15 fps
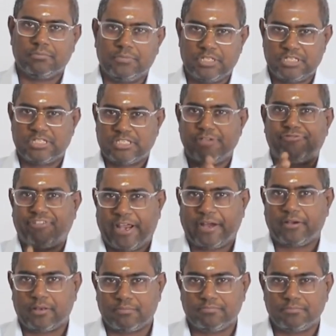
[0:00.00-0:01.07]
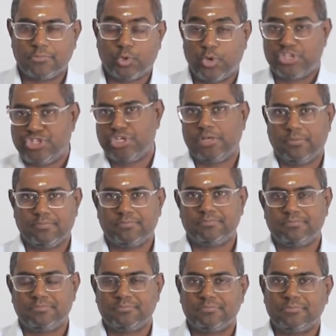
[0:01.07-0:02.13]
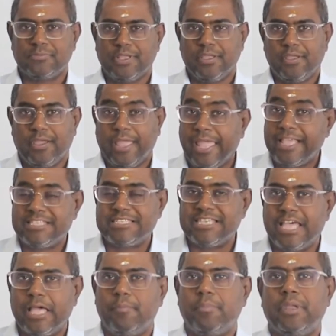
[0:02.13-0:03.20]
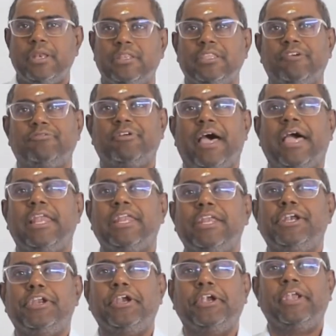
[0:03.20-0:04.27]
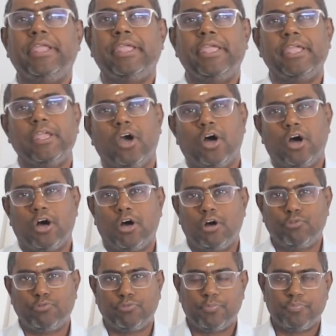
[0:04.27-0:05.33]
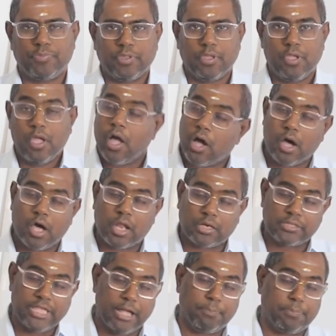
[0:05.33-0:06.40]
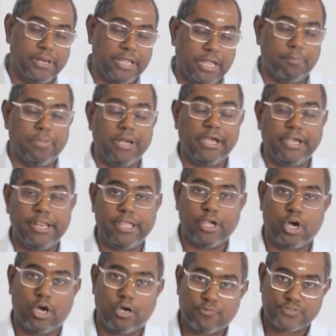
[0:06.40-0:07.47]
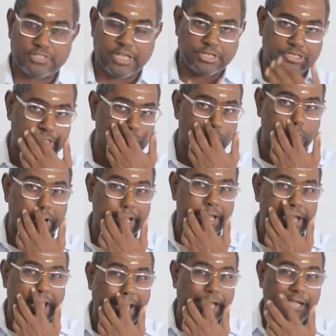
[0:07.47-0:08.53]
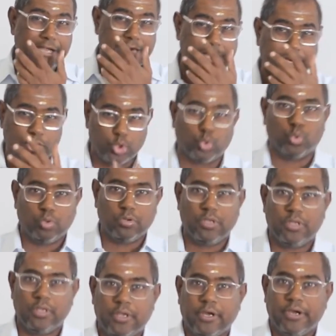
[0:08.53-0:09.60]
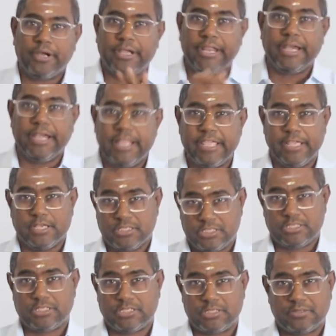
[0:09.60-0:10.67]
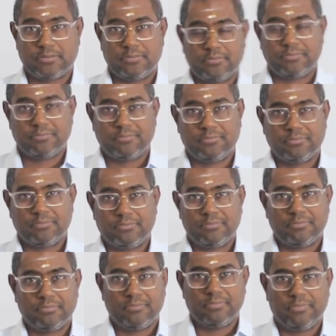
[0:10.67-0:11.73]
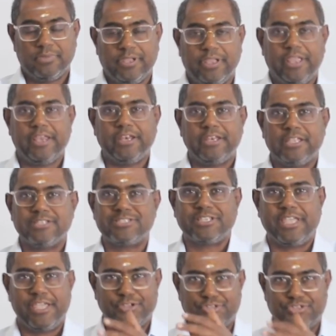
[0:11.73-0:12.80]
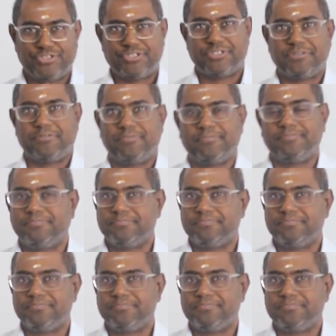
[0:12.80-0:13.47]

This is the fact. Question. Examine the validity of or the applicability of section 192 TDS in this case.